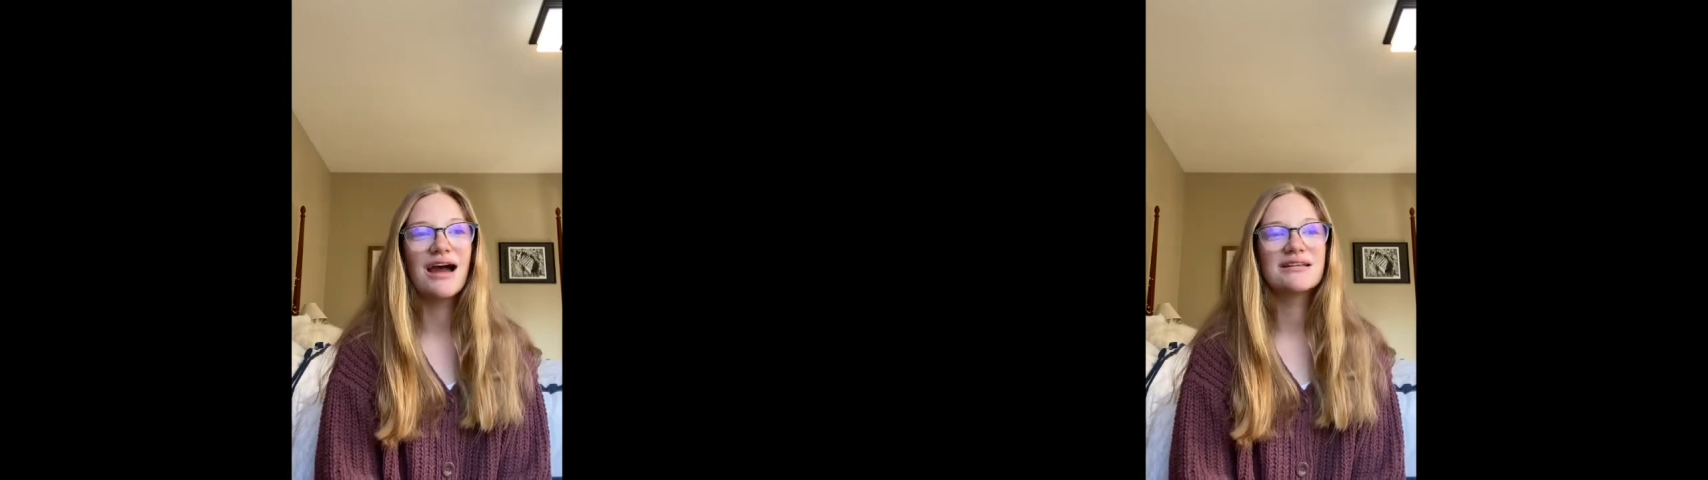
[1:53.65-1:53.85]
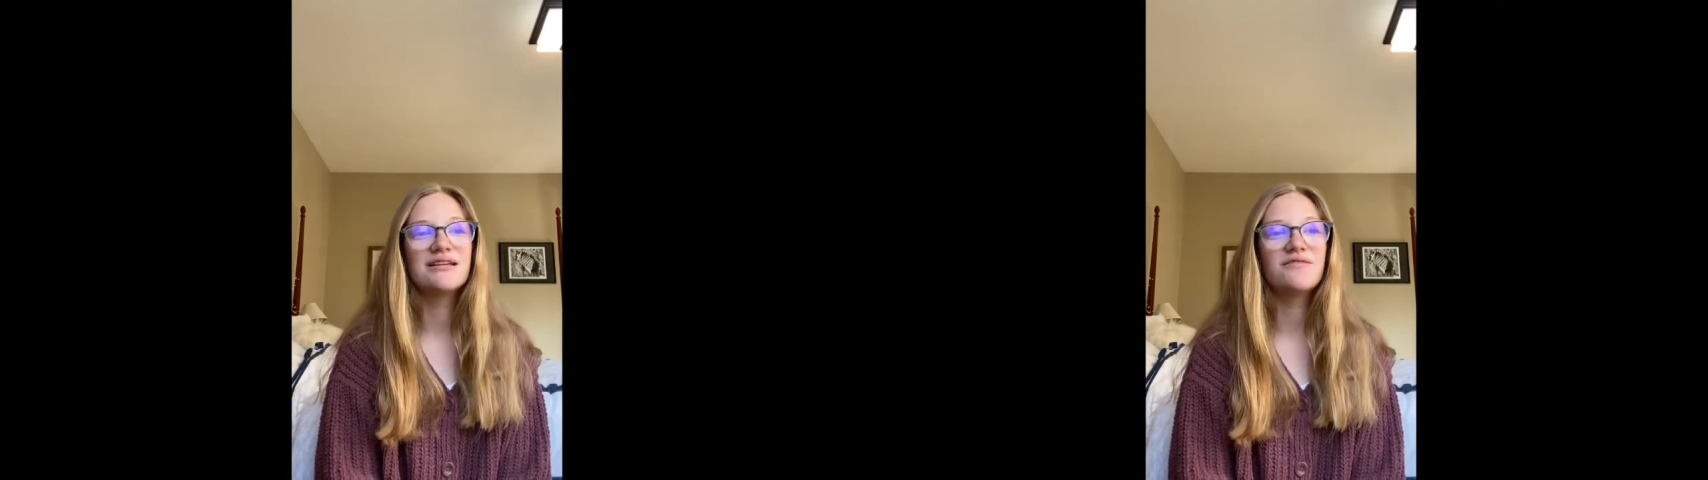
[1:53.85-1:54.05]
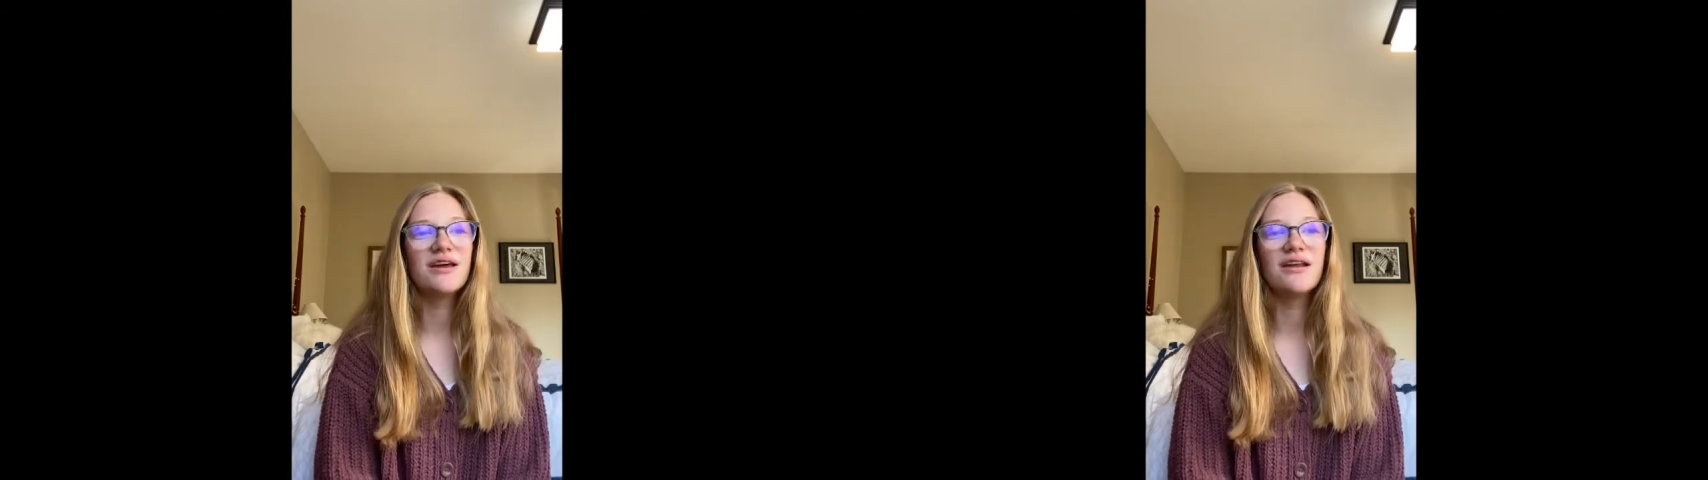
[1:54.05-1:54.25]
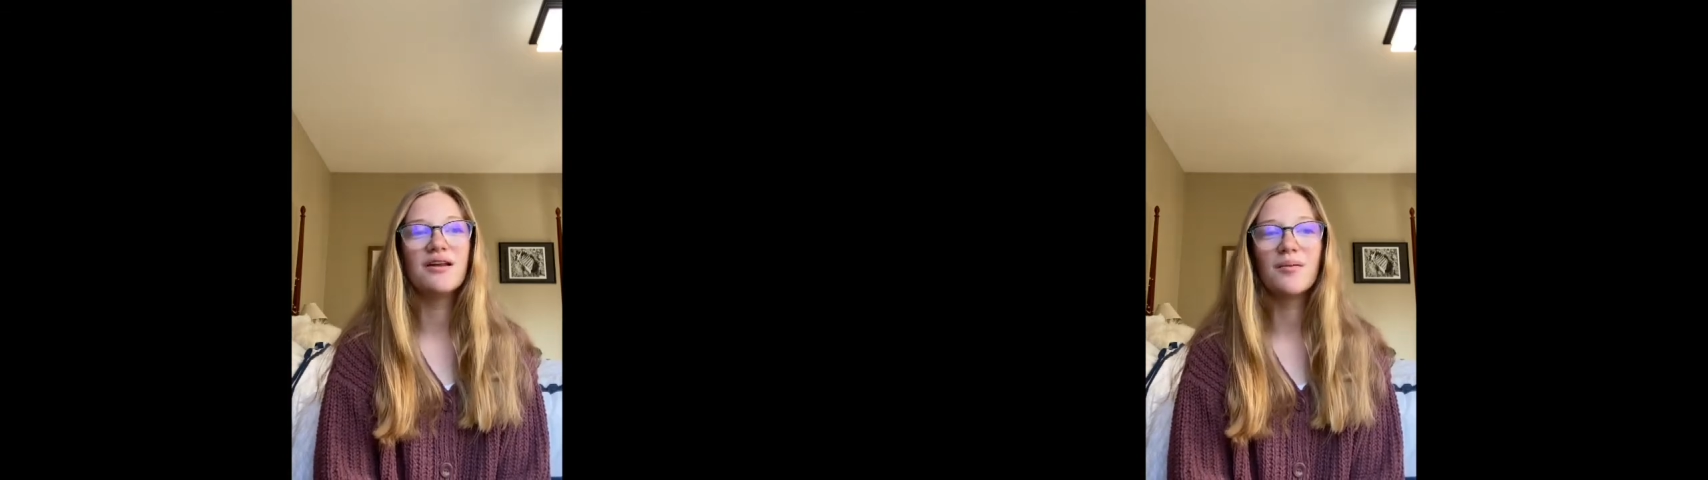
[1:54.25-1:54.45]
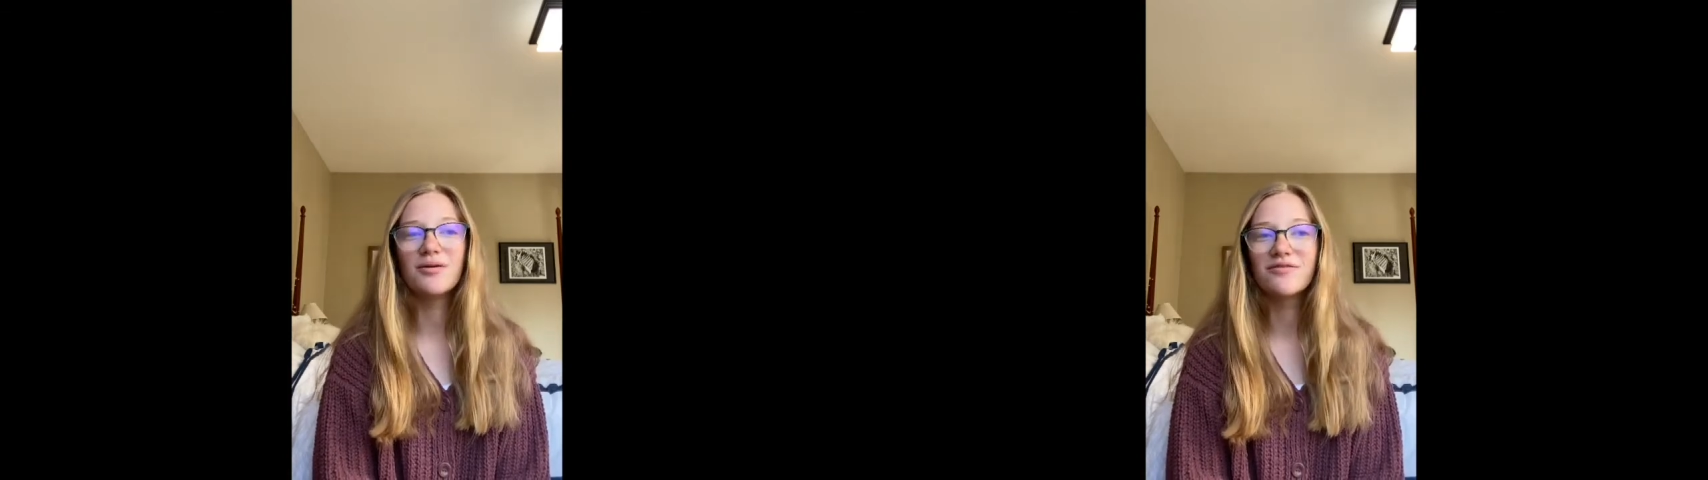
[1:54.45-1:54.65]
active in
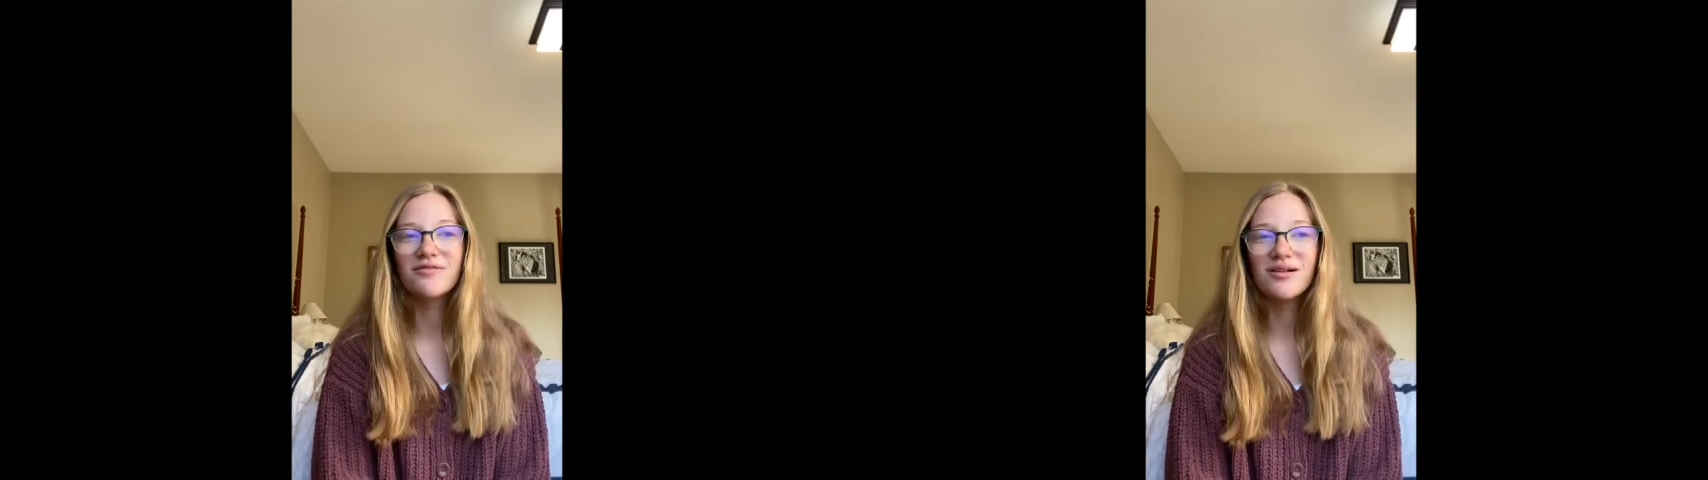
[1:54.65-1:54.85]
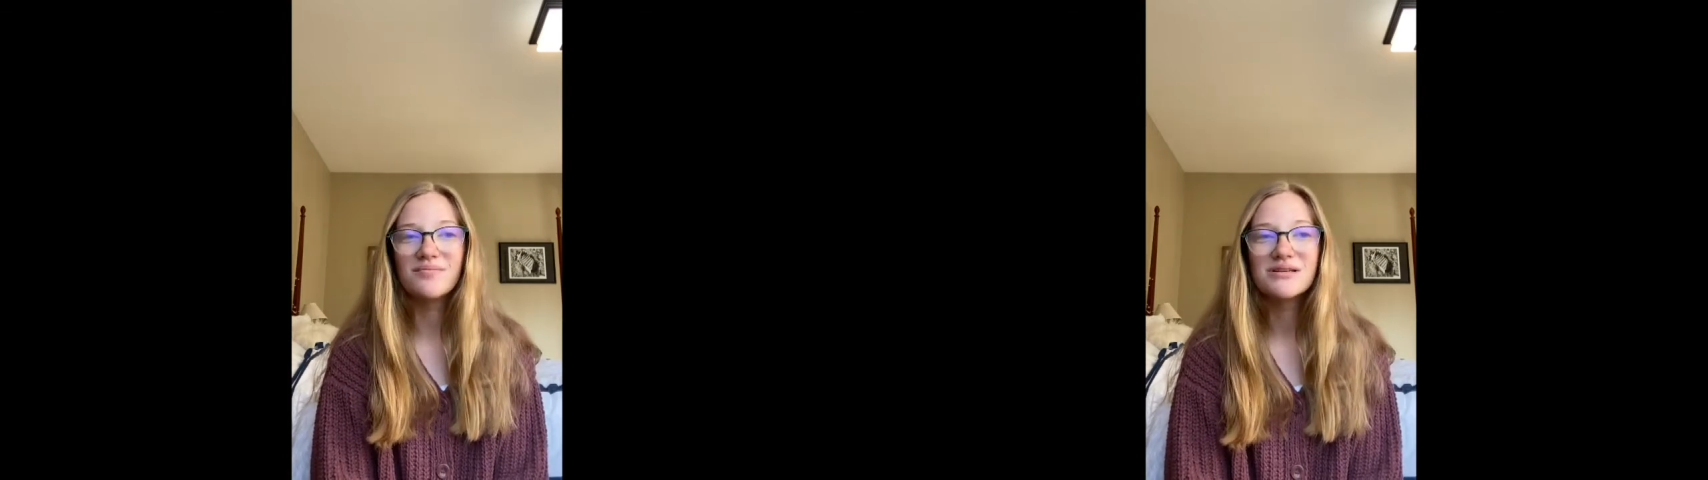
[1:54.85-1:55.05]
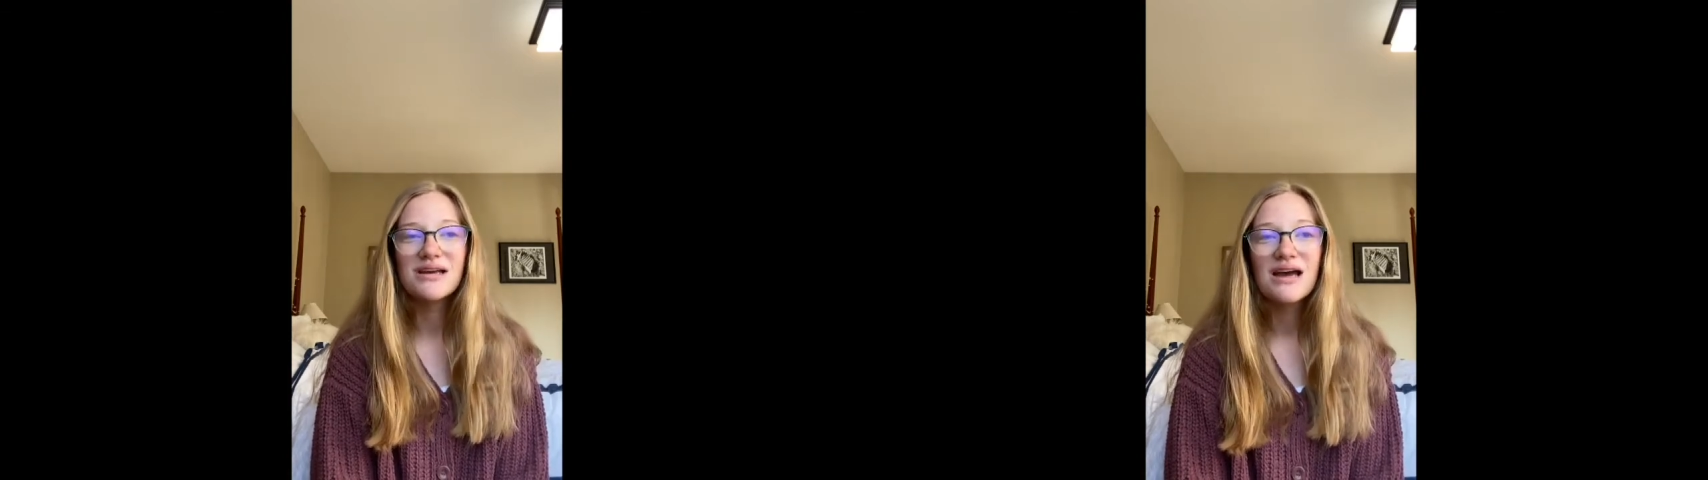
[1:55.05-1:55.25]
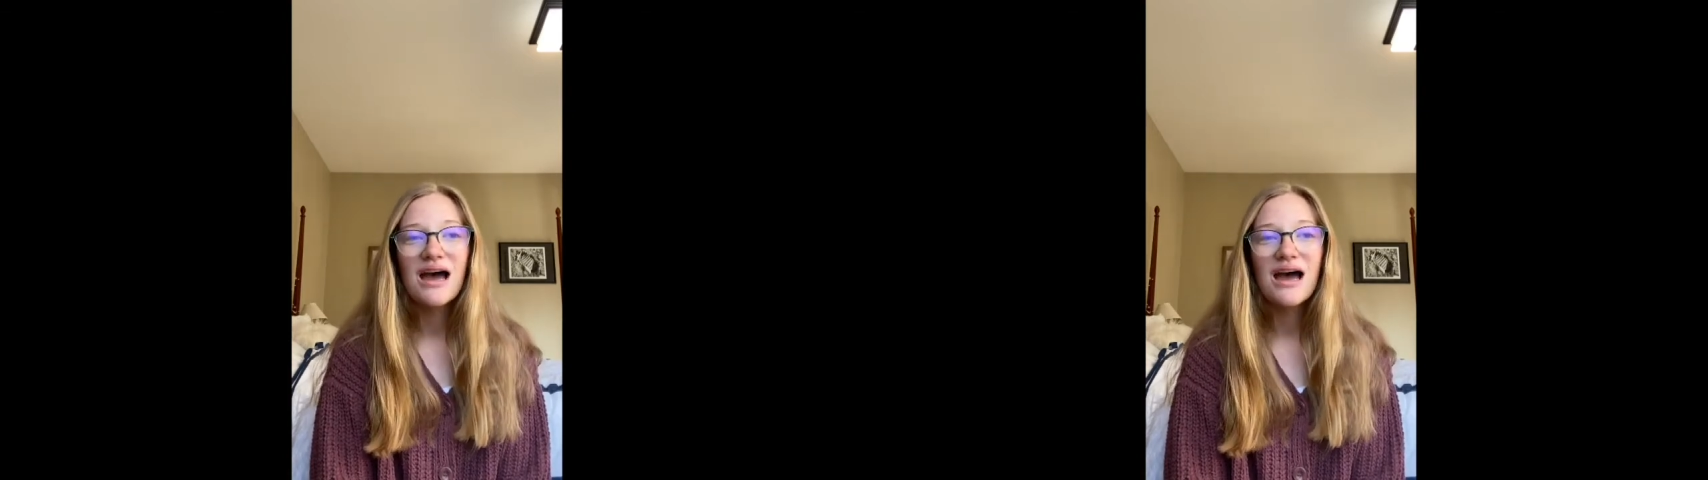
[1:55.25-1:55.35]
a number of clubs.